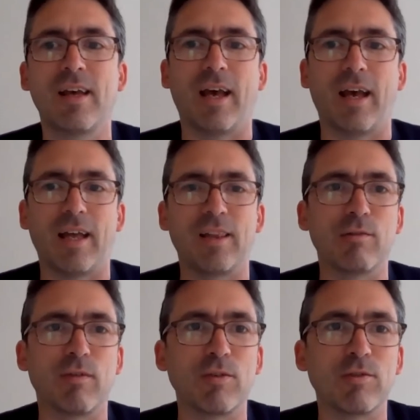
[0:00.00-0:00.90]
and
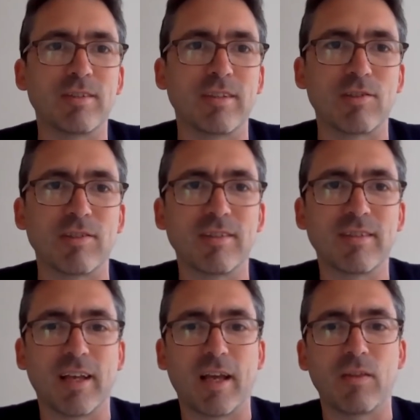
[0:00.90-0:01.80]
there are future
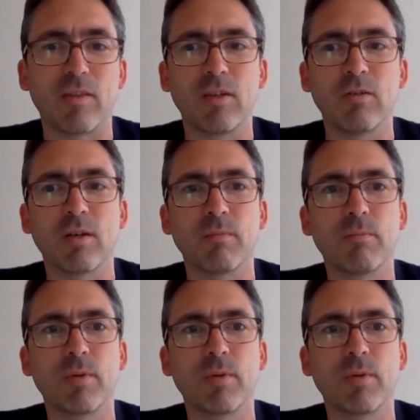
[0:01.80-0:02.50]
sessions that you can